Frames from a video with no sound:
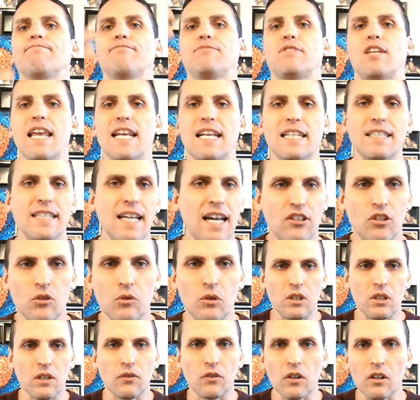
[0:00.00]
taking that
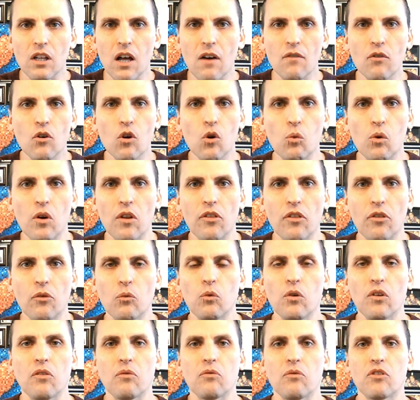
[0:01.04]
different level
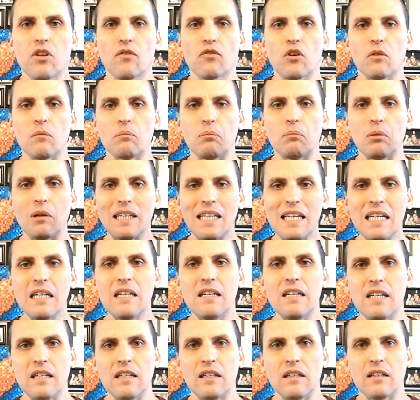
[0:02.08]
with different
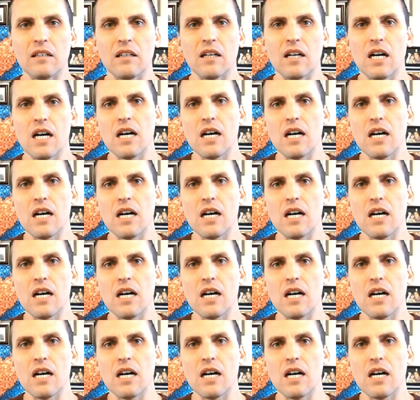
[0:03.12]
blending